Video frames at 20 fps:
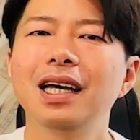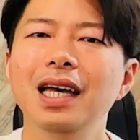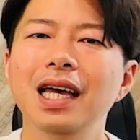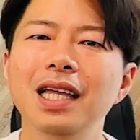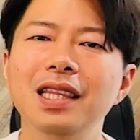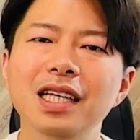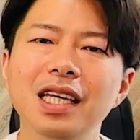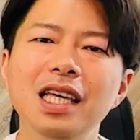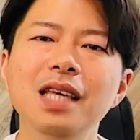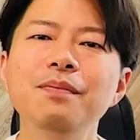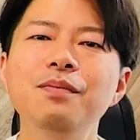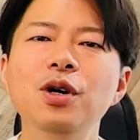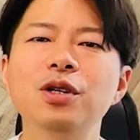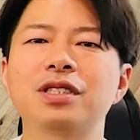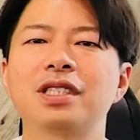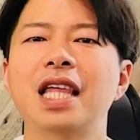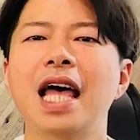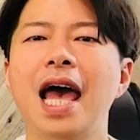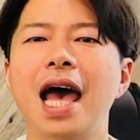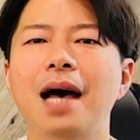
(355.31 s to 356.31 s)
In the
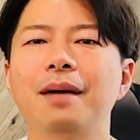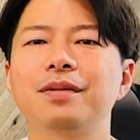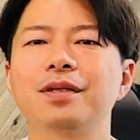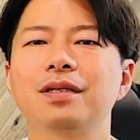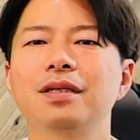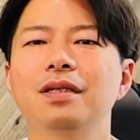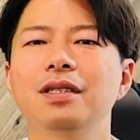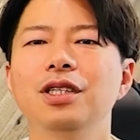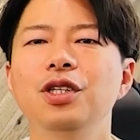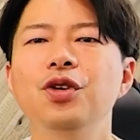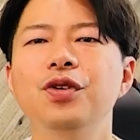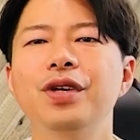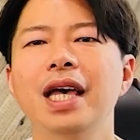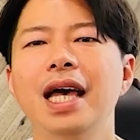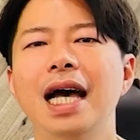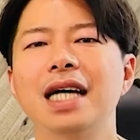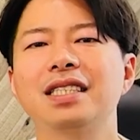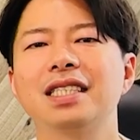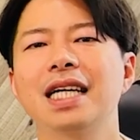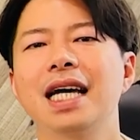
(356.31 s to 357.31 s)
Inbox tab, you
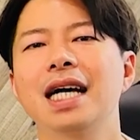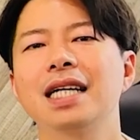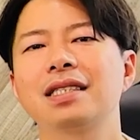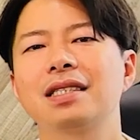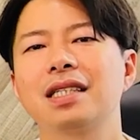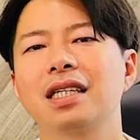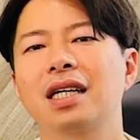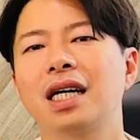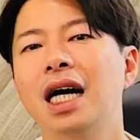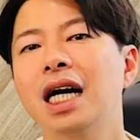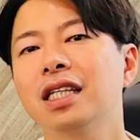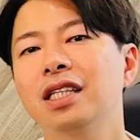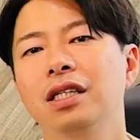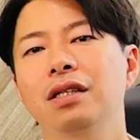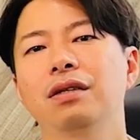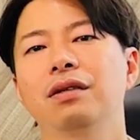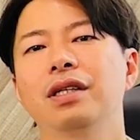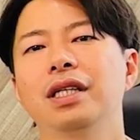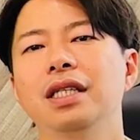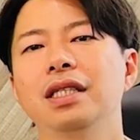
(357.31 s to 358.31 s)
can adjust the
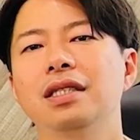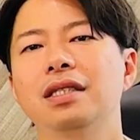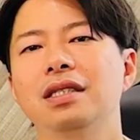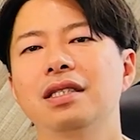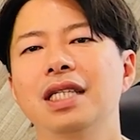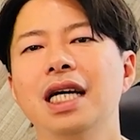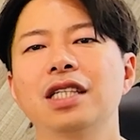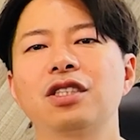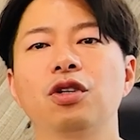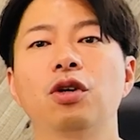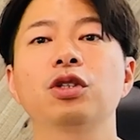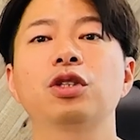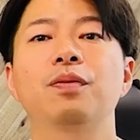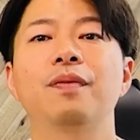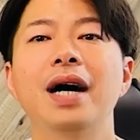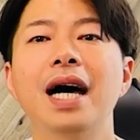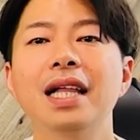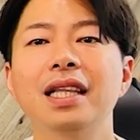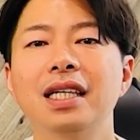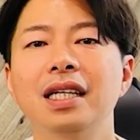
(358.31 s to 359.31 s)
categories that
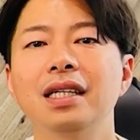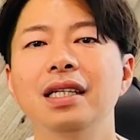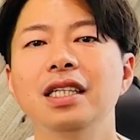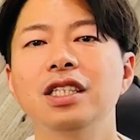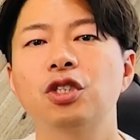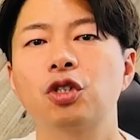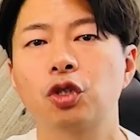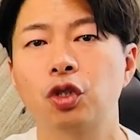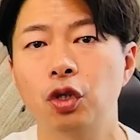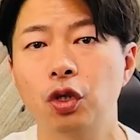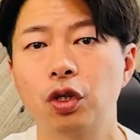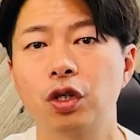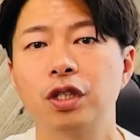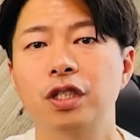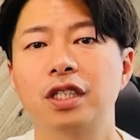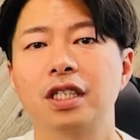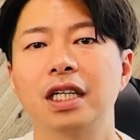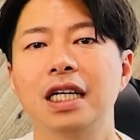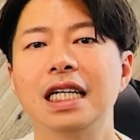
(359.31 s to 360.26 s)
automatically sort